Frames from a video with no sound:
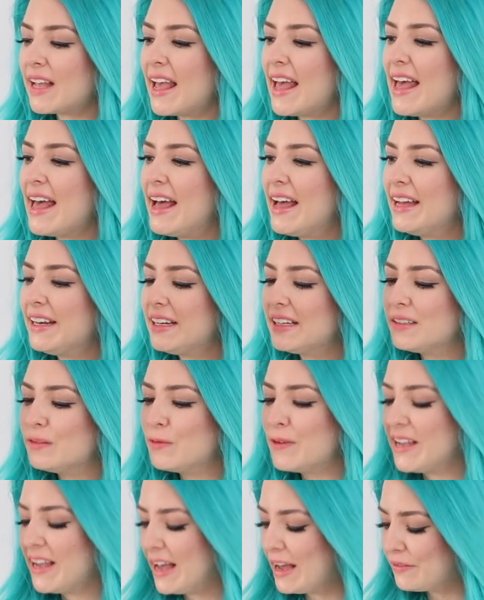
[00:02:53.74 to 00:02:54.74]
And
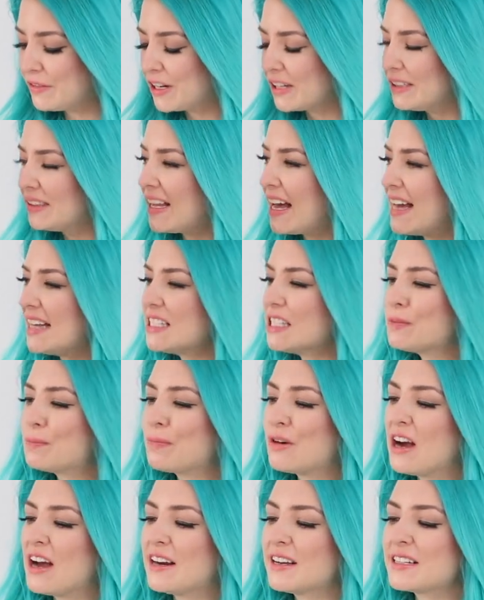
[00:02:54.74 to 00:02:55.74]
we have our last
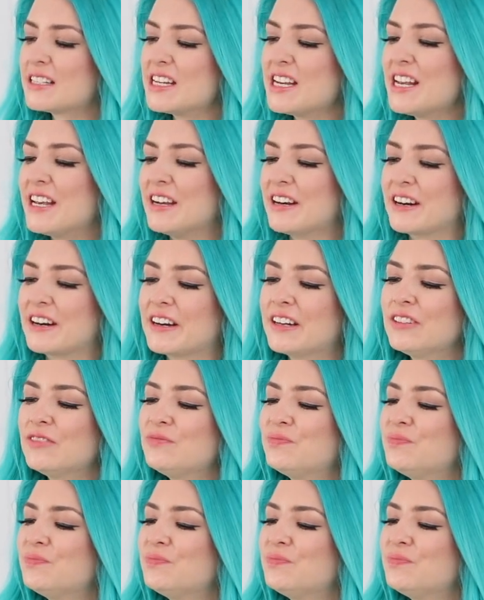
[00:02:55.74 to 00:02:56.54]
product here.